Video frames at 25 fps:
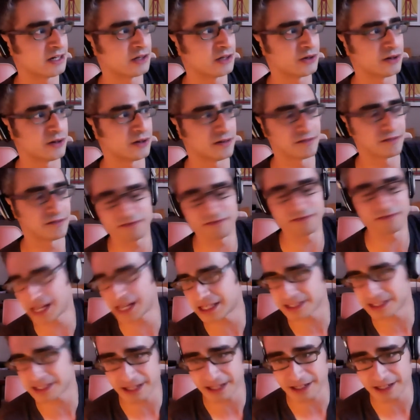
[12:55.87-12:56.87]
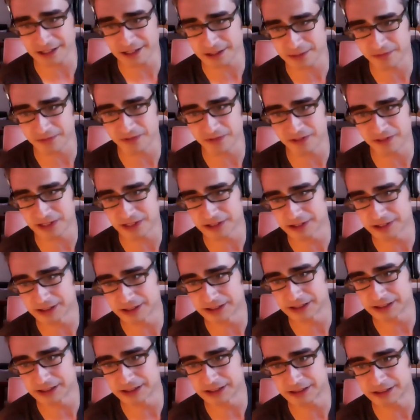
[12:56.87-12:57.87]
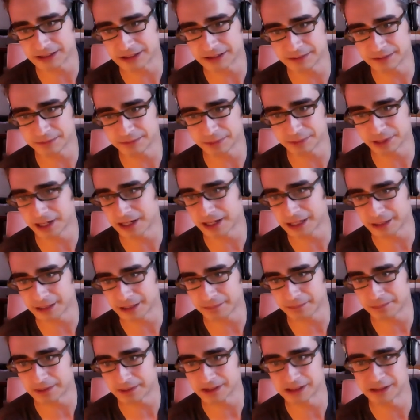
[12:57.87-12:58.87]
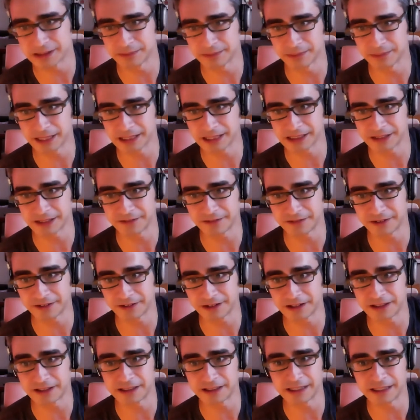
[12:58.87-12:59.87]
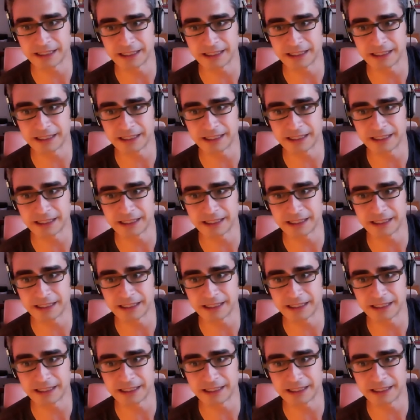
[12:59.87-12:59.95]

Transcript: you have advanced custom fields plugin built in by default,